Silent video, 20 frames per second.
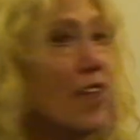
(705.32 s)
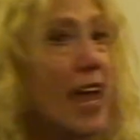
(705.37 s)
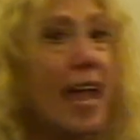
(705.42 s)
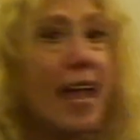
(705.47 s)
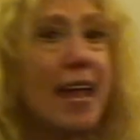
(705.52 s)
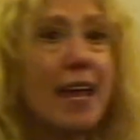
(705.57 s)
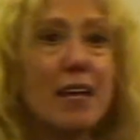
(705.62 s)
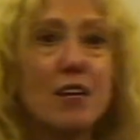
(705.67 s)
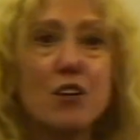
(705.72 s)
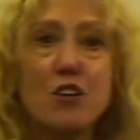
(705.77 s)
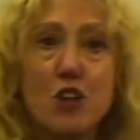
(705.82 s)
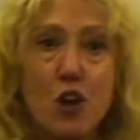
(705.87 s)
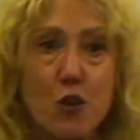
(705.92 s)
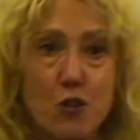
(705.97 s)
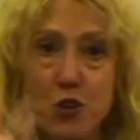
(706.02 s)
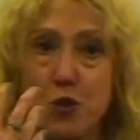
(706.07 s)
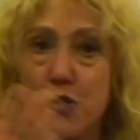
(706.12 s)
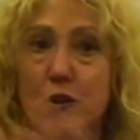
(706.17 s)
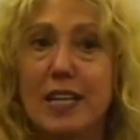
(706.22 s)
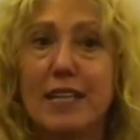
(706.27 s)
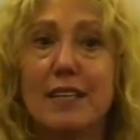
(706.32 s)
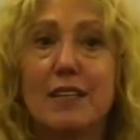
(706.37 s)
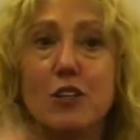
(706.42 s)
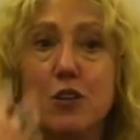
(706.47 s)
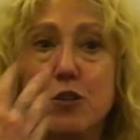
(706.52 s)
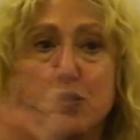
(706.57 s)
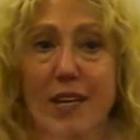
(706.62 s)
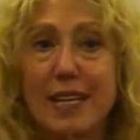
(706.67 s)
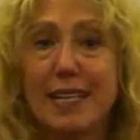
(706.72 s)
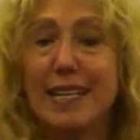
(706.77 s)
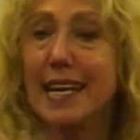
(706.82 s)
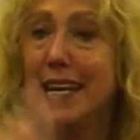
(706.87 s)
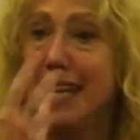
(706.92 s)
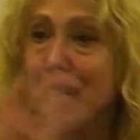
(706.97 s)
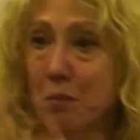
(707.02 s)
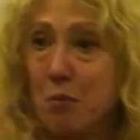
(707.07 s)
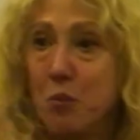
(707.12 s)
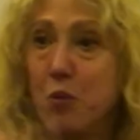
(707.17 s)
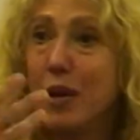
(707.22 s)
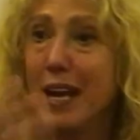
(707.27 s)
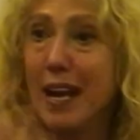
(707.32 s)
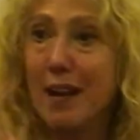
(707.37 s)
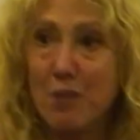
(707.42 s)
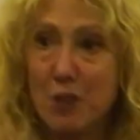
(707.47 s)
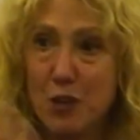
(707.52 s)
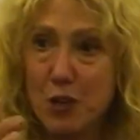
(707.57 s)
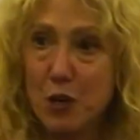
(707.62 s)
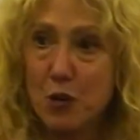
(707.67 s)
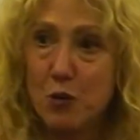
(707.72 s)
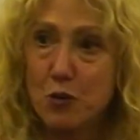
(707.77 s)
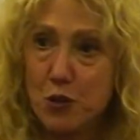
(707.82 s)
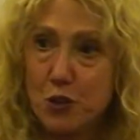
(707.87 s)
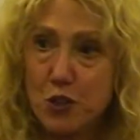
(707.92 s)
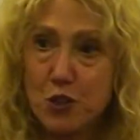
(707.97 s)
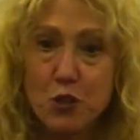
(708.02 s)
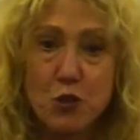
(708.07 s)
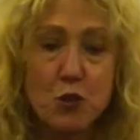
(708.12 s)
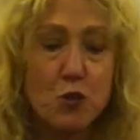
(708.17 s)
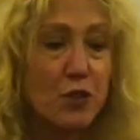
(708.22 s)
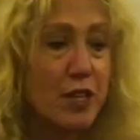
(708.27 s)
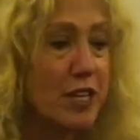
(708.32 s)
they, you know, you can keep whatever you do.